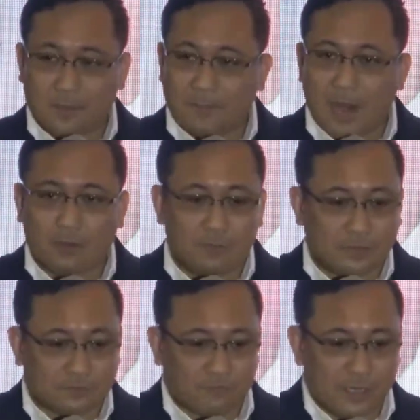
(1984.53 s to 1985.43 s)

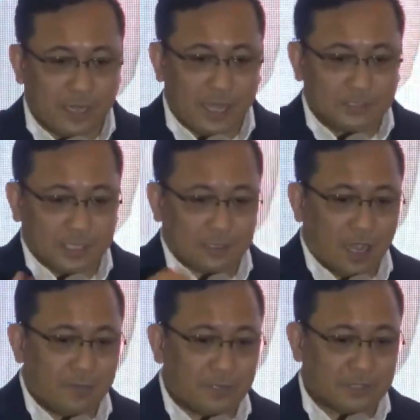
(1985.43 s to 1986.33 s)
Empowerment to finance,
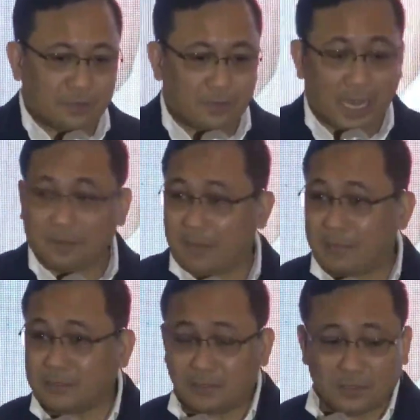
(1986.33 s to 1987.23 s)
e-commerce, and online
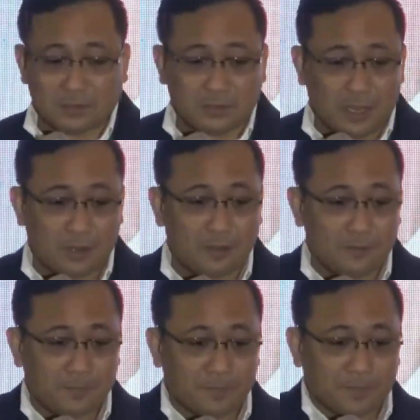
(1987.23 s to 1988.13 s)
payments is also
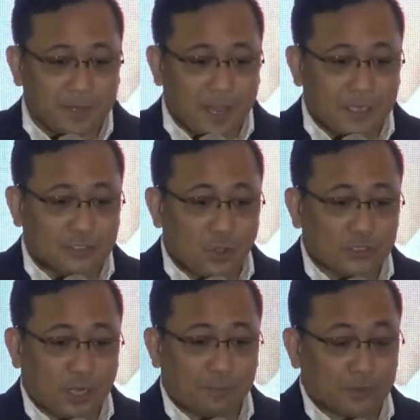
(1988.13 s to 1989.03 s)
there. And
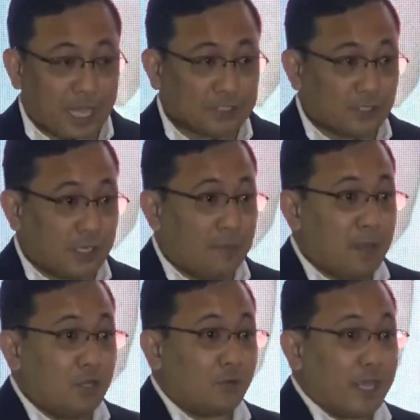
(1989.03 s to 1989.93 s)
social protection and
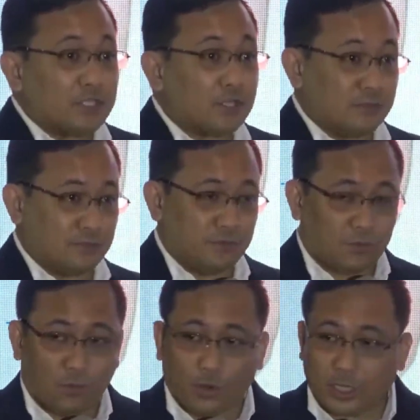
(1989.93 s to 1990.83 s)
amelioration.
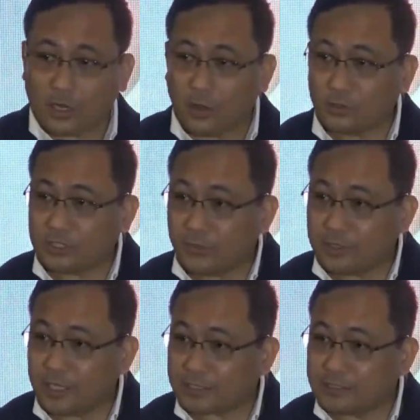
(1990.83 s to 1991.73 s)
We're working closely
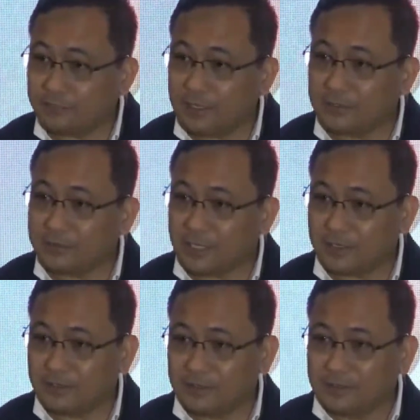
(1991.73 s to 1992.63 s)
with
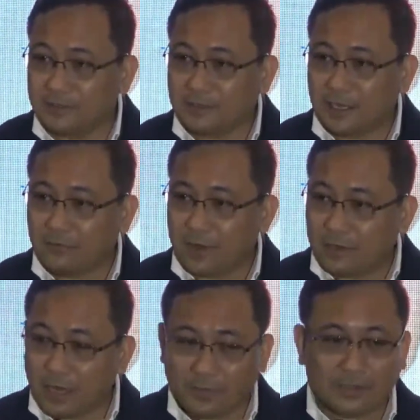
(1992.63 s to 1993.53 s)
DSWD. And we
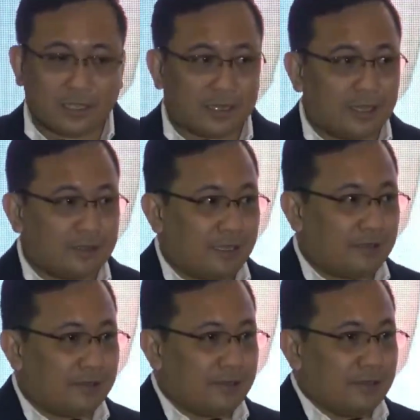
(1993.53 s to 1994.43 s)
are now
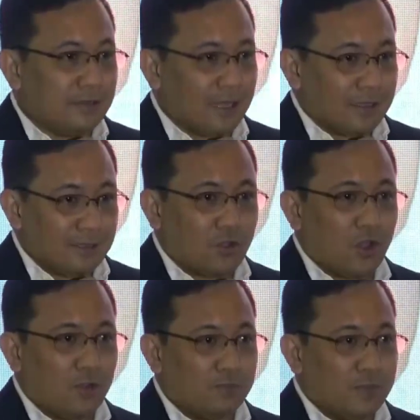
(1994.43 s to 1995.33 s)
integrating the
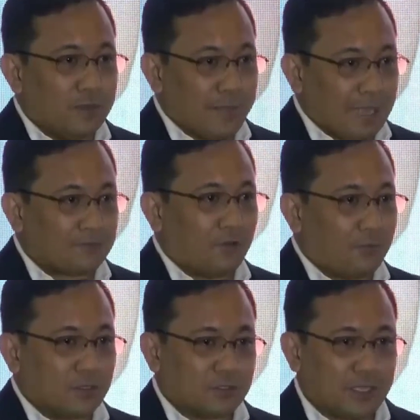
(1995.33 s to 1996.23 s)
eGov
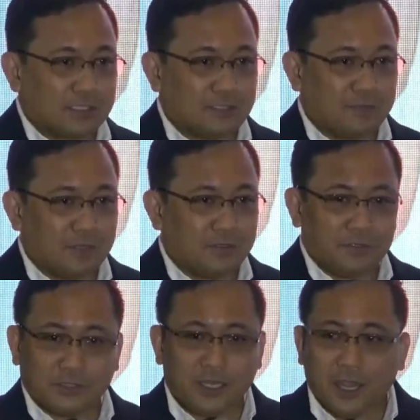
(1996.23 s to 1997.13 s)
platform, also
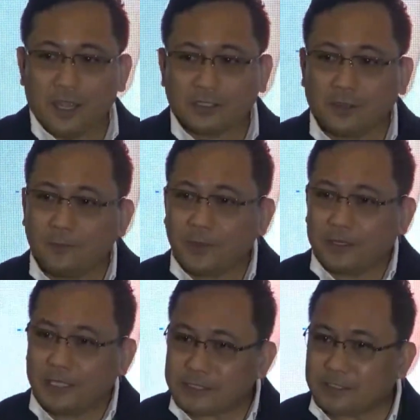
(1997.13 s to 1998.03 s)
DSWD. You see, so
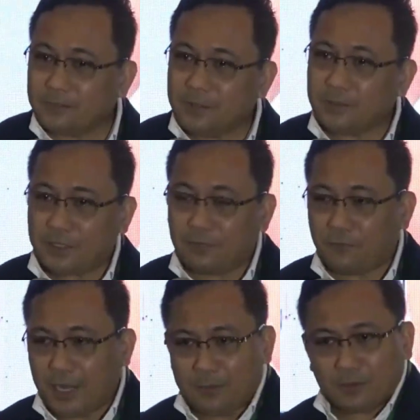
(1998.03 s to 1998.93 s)
this is the beauty
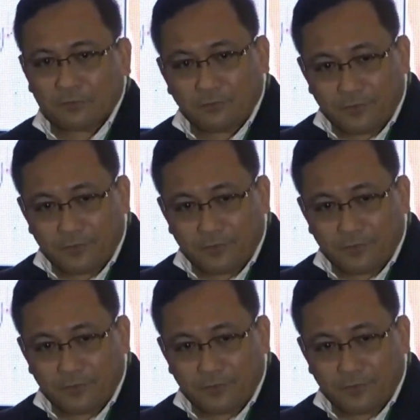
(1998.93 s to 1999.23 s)
if we're able to